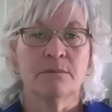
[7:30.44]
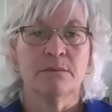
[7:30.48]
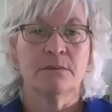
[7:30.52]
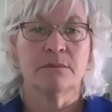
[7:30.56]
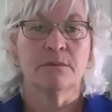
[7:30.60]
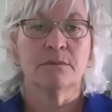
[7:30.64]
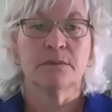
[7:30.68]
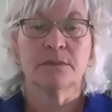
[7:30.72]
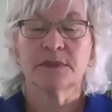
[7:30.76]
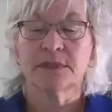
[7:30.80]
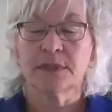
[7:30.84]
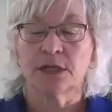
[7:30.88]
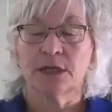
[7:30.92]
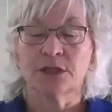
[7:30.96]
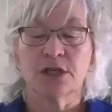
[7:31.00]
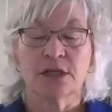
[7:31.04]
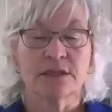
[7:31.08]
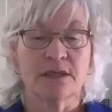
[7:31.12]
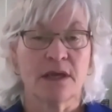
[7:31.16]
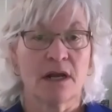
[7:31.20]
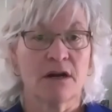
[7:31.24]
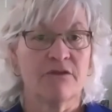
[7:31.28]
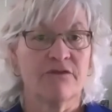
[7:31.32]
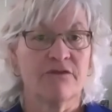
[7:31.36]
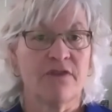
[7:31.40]
such as
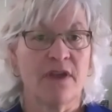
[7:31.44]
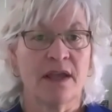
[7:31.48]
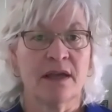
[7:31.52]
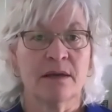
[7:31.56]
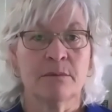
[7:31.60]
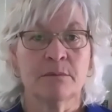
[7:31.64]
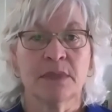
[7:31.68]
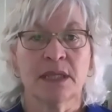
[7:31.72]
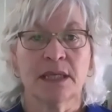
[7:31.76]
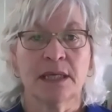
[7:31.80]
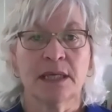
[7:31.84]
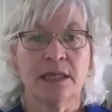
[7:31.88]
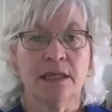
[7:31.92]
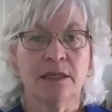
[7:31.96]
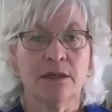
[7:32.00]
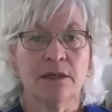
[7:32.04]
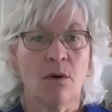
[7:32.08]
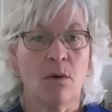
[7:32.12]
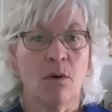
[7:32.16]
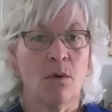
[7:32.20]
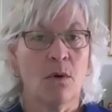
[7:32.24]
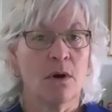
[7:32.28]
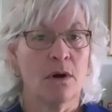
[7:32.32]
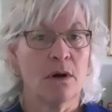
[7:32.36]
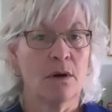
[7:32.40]
our family
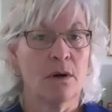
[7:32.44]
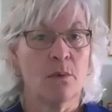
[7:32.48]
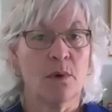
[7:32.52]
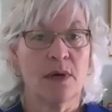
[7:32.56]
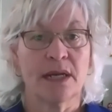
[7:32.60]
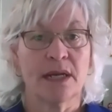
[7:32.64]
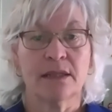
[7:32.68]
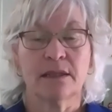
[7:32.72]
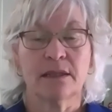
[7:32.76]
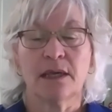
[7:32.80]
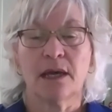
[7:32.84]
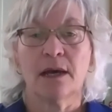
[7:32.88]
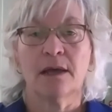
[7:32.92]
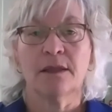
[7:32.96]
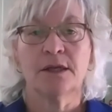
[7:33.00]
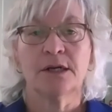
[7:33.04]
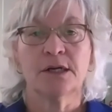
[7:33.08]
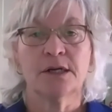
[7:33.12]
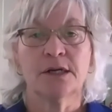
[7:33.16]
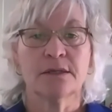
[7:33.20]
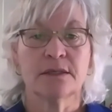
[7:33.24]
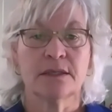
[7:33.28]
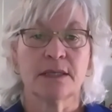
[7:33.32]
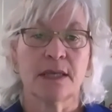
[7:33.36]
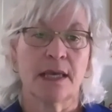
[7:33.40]
or one of the
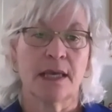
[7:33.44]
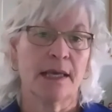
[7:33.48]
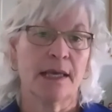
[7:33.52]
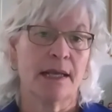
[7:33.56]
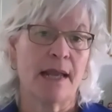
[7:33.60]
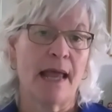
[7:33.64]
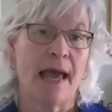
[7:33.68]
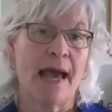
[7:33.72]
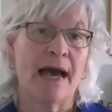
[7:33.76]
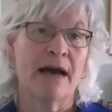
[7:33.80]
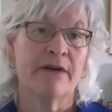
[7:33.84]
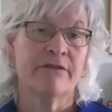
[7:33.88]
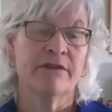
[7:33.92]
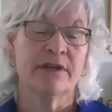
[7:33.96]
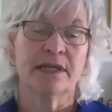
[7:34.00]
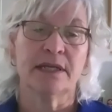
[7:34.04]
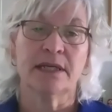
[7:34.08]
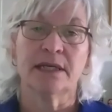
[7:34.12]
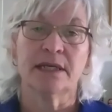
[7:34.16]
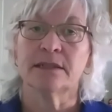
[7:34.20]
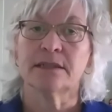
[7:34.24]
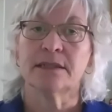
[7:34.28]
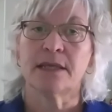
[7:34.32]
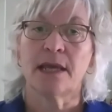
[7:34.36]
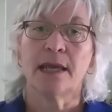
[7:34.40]
others and have an
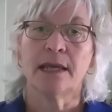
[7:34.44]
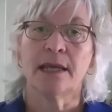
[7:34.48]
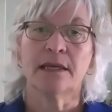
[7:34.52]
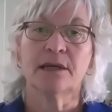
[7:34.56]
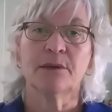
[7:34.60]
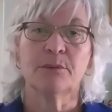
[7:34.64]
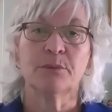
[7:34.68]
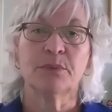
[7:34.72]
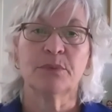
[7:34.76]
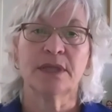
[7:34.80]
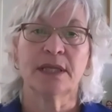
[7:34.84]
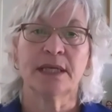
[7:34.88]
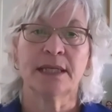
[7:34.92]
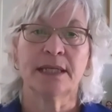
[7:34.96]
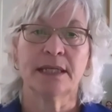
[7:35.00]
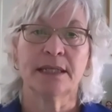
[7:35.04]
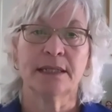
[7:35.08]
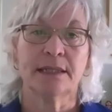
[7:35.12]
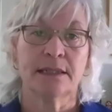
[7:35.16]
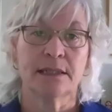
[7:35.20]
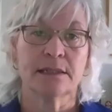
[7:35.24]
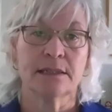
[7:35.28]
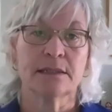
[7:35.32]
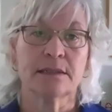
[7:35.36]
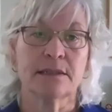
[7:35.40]
intake completed,
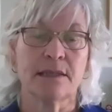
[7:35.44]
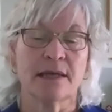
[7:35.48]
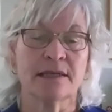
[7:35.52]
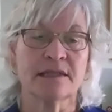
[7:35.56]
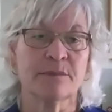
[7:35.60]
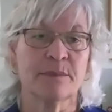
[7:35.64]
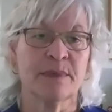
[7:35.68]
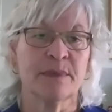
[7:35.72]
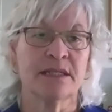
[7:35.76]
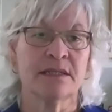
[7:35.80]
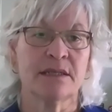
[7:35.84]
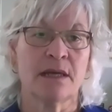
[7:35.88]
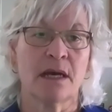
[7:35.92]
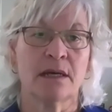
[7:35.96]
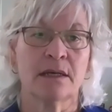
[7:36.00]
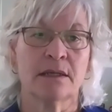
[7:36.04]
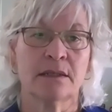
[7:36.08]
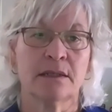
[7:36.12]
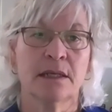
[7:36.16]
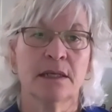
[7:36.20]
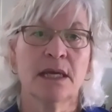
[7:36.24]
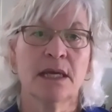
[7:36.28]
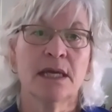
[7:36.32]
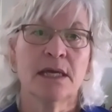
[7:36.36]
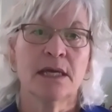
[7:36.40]
an assessment done
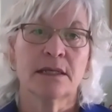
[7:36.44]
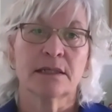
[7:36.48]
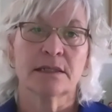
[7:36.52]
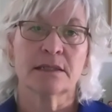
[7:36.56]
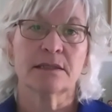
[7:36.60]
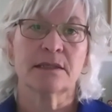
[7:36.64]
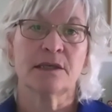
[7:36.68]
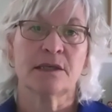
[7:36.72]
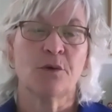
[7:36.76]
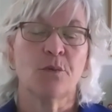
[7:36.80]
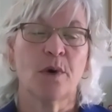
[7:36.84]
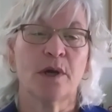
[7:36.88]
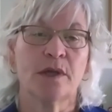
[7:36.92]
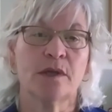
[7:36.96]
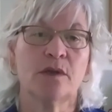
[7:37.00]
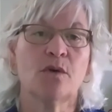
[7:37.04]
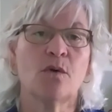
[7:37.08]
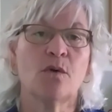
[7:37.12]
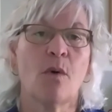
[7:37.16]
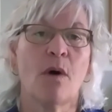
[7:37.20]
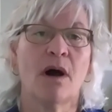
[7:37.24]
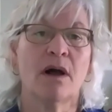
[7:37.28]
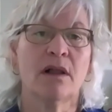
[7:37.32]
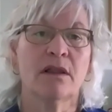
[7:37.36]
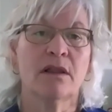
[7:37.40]
to see what you
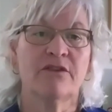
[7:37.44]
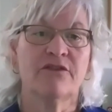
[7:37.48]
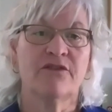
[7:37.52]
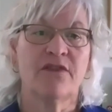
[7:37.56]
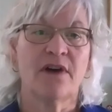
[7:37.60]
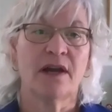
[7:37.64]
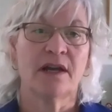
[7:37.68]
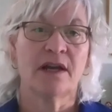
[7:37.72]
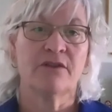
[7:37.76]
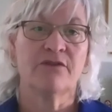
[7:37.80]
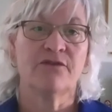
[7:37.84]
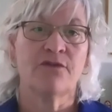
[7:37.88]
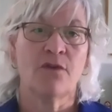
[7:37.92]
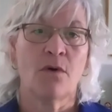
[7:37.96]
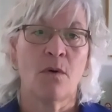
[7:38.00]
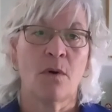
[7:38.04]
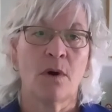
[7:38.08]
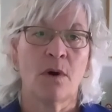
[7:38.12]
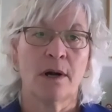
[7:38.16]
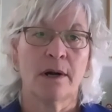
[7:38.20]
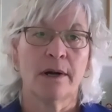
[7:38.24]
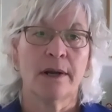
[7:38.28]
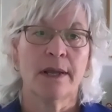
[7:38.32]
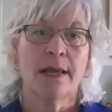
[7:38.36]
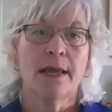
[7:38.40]
qualify
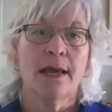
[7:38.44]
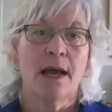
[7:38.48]
for.